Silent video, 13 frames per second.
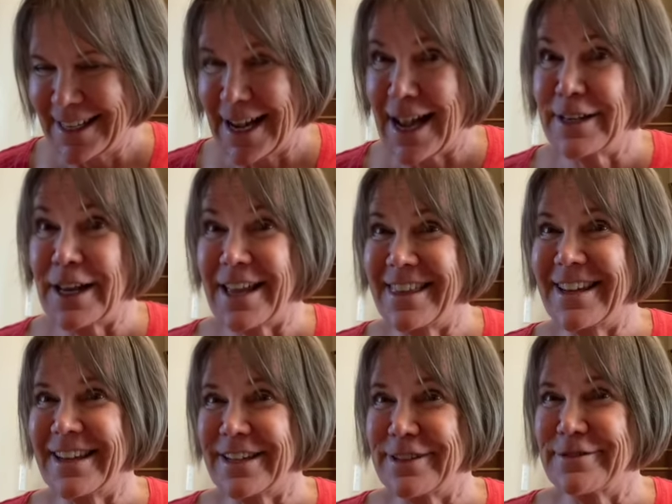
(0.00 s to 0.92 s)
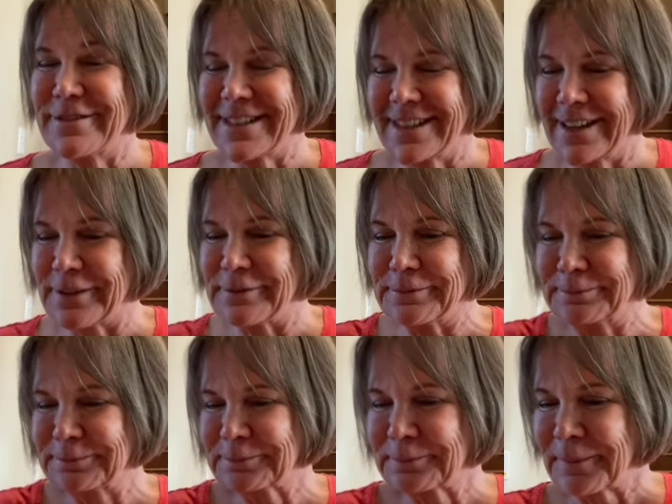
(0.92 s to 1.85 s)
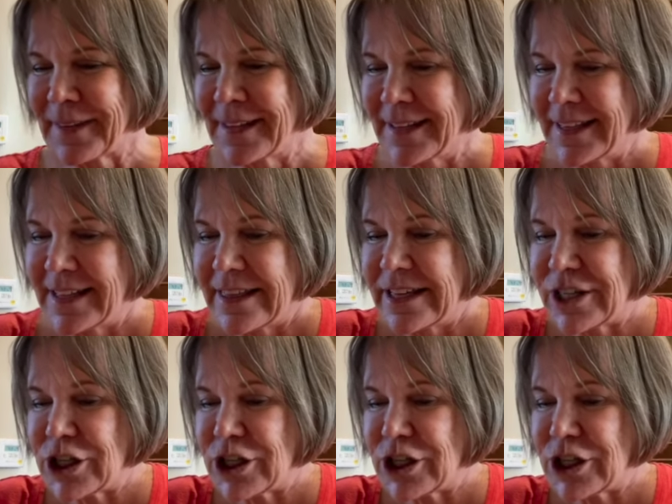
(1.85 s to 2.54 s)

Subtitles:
I think I knew it though. This